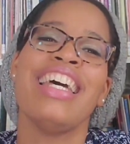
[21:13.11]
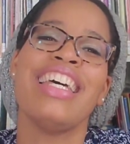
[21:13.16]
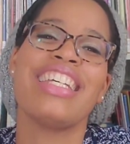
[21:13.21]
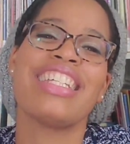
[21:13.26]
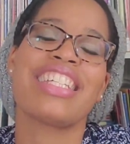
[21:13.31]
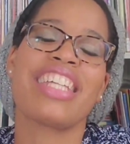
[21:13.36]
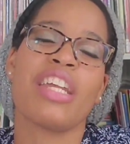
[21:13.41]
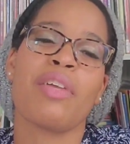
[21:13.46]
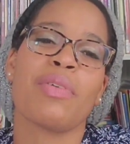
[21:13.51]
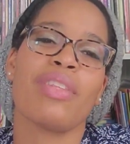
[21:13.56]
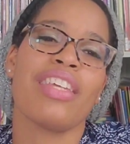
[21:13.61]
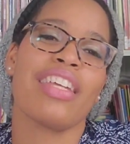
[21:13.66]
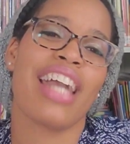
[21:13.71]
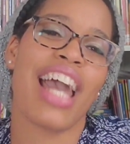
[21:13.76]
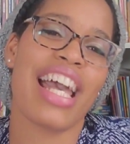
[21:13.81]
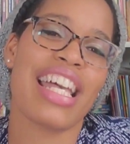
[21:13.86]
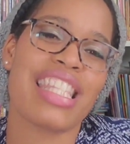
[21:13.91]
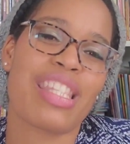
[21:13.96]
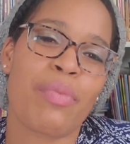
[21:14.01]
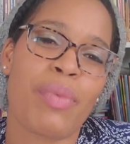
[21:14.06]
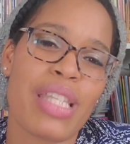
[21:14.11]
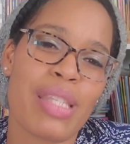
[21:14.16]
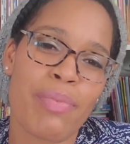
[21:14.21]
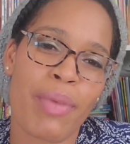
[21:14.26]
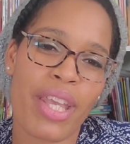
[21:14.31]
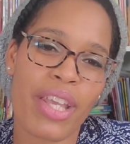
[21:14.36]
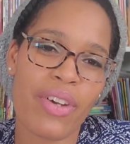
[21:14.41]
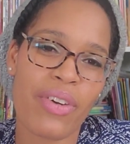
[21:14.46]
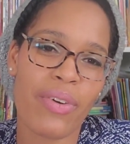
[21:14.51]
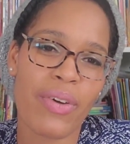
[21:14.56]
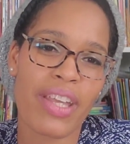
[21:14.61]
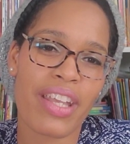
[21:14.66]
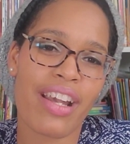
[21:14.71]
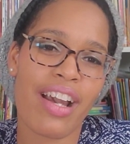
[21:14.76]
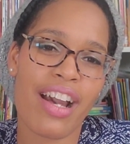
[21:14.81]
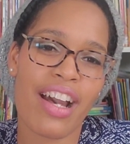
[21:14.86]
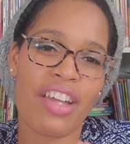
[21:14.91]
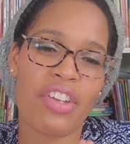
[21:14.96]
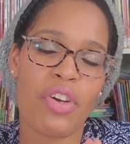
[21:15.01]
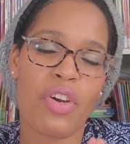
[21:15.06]
share with you guys what's been going
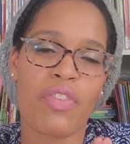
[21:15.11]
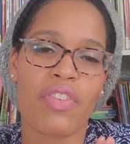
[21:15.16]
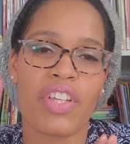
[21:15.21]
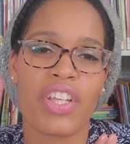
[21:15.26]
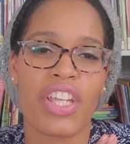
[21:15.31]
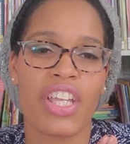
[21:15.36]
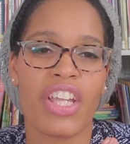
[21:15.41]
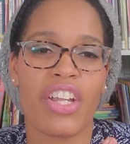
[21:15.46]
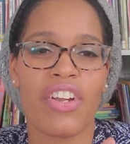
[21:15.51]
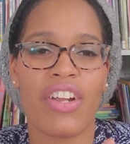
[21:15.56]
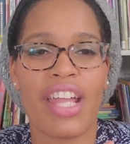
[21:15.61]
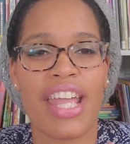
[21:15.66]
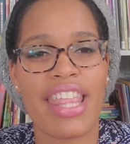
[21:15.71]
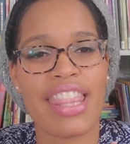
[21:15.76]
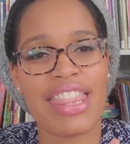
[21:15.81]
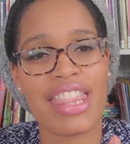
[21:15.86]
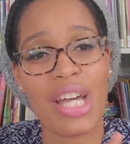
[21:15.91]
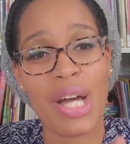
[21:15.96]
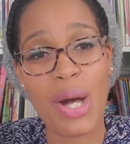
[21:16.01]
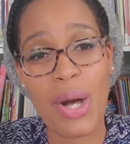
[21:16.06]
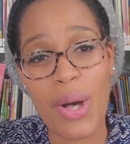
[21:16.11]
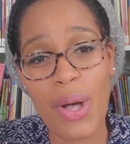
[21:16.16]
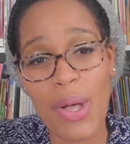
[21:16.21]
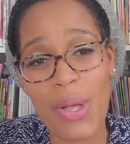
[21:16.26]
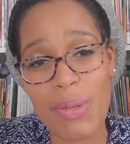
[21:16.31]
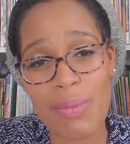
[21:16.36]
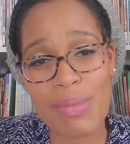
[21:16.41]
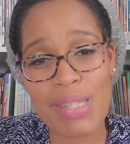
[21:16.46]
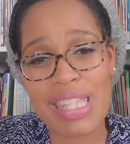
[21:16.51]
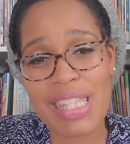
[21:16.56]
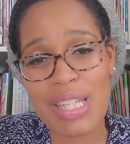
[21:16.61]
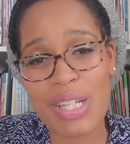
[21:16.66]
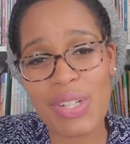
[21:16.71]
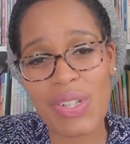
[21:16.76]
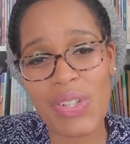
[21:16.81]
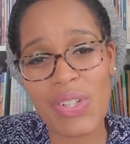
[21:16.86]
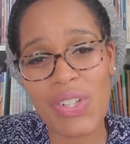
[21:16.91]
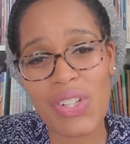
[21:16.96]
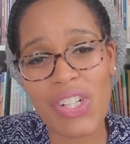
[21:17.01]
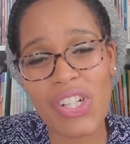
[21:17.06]
on over here in the
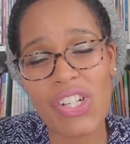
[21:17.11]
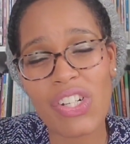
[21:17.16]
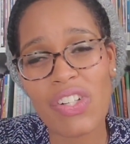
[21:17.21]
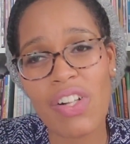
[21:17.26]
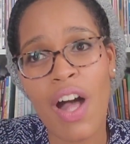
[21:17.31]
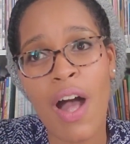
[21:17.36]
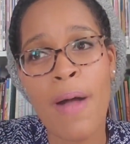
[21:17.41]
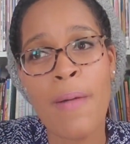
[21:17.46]
homeschool.